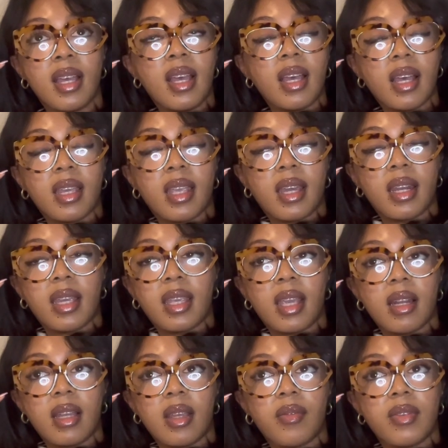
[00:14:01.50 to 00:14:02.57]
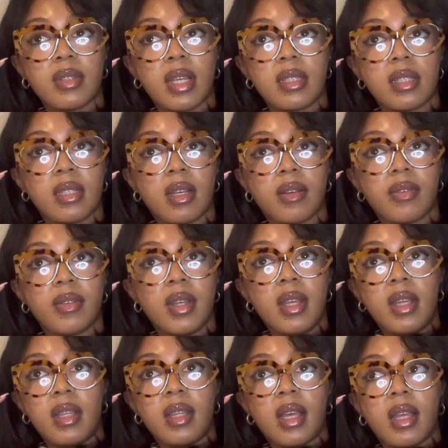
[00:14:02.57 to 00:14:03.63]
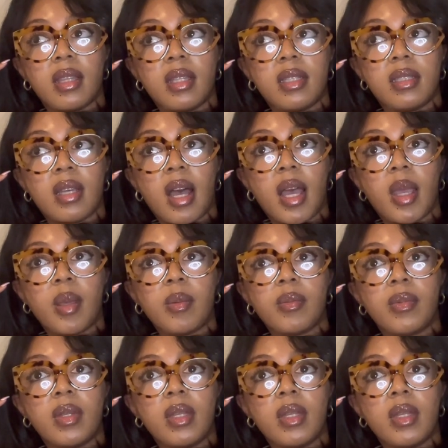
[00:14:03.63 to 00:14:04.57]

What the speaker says: again, I cannot emphasize enough that the time